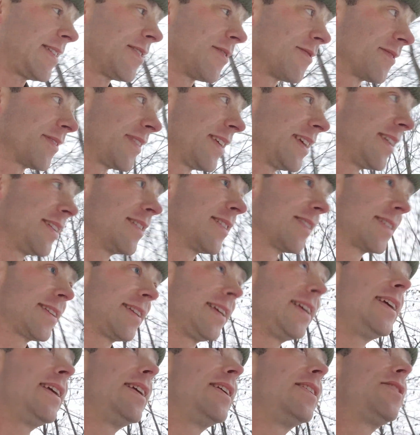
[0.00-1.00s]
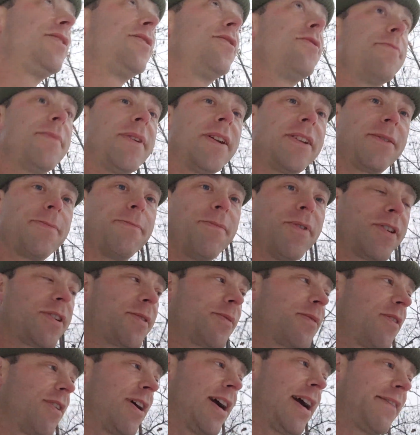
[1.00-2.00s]
don't think you'll see too much
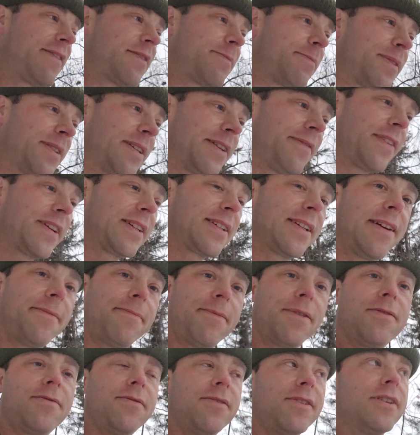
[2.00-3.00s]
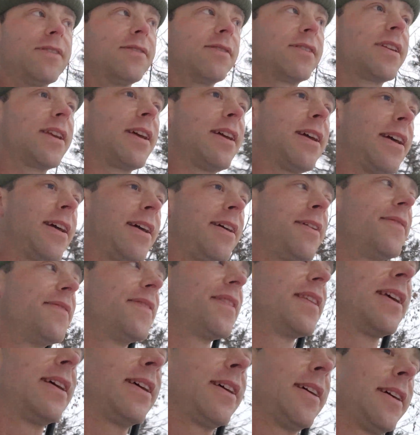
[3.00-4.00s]
bushcraft specific stuff, but who knows.
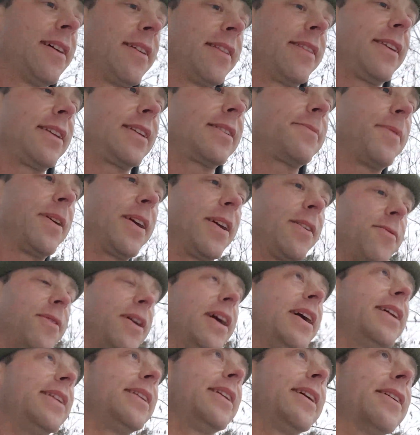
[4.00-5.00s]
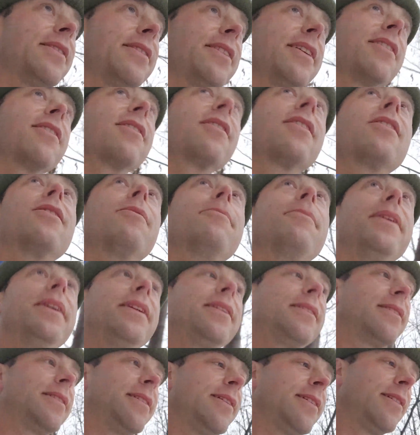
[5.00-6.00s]
Things might quiet down here a little
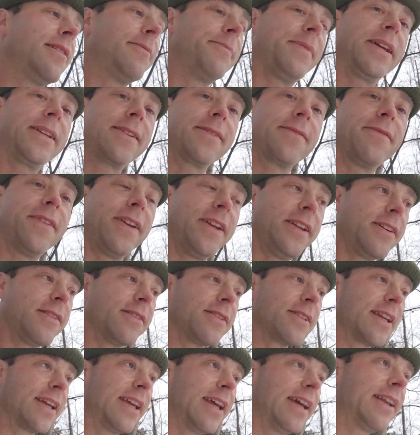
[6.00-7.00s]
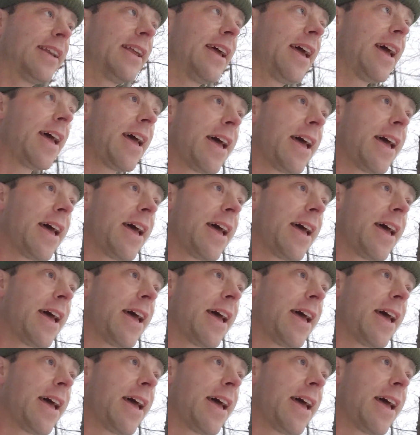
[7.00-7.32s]
bit and I'll make some videos again.